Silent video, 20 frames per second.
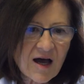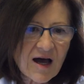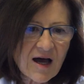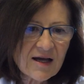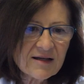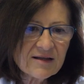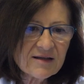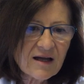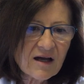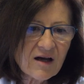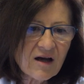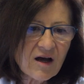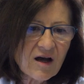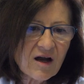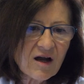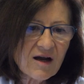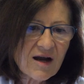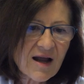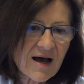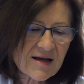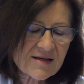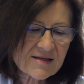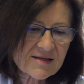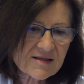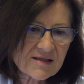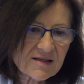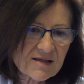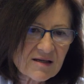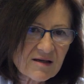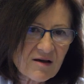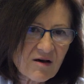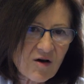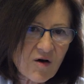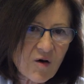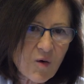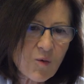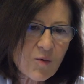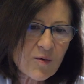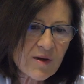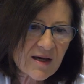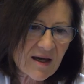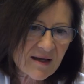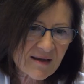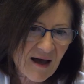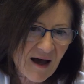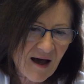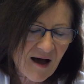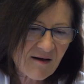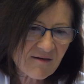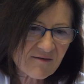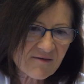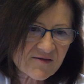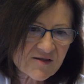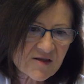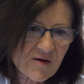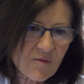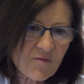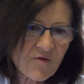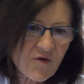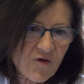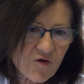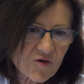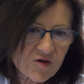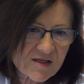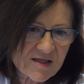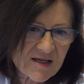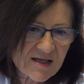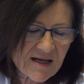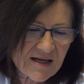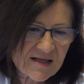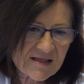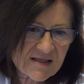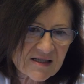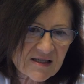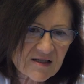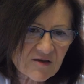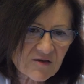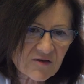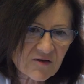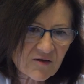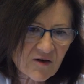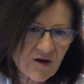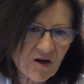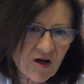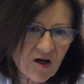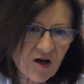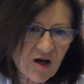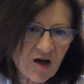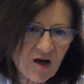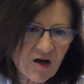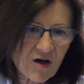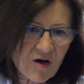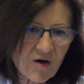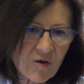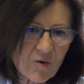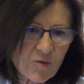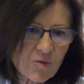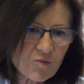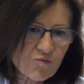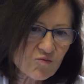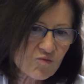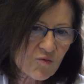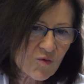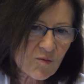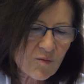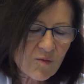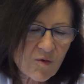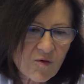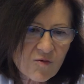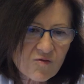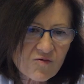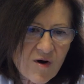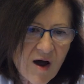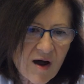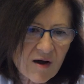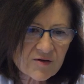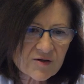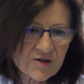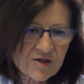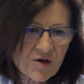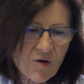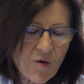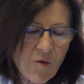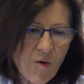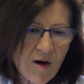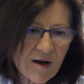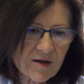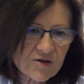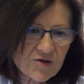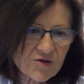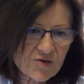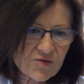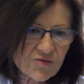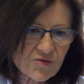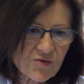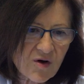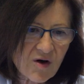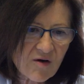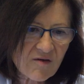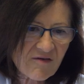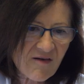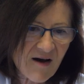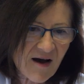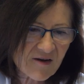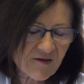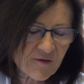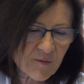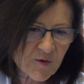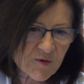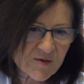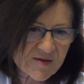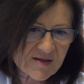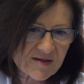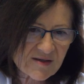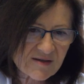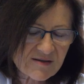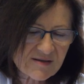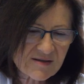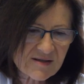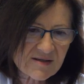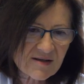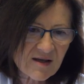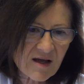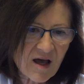And last, we can have some false negative, around 1 to 5%.